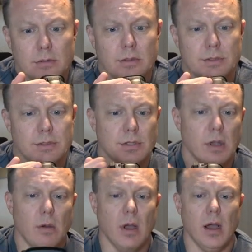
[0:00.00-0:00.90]

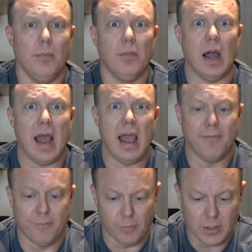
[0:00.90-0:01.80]
So I
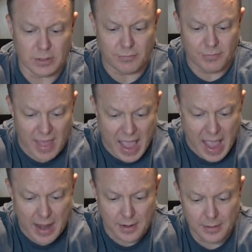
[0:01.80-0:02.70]
have footage of
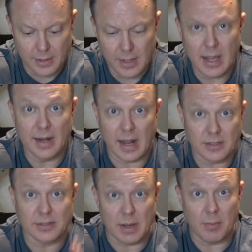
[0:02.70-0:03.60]
that in that
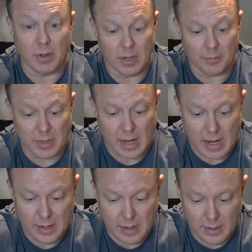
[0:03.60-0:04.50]
same clip that
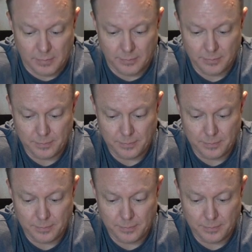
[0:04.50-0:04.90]
I'll